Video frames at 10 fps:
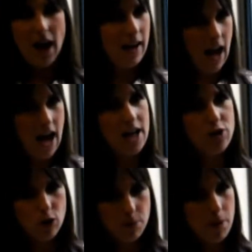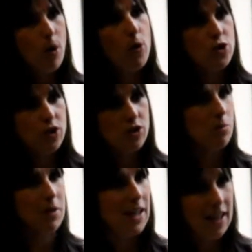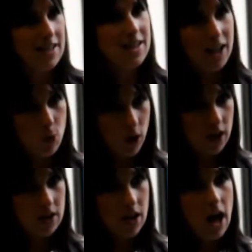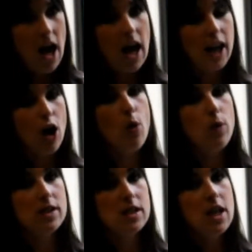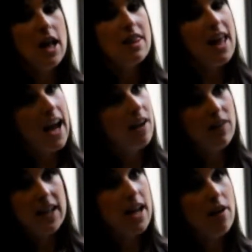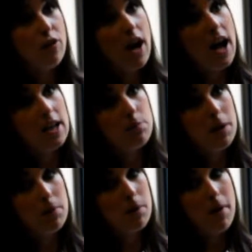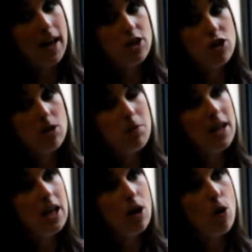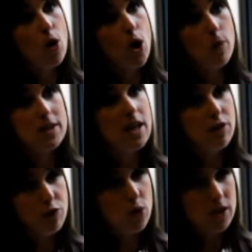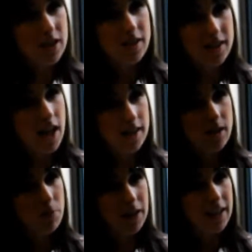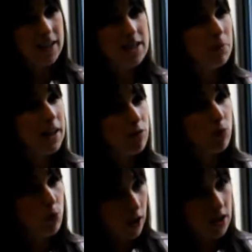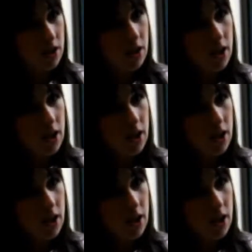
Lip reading: an ad or a promotion or something that I didn't think worked. And I always, thankfully, never had people managing me, or I was never forced into sell something that I didn't believe worked.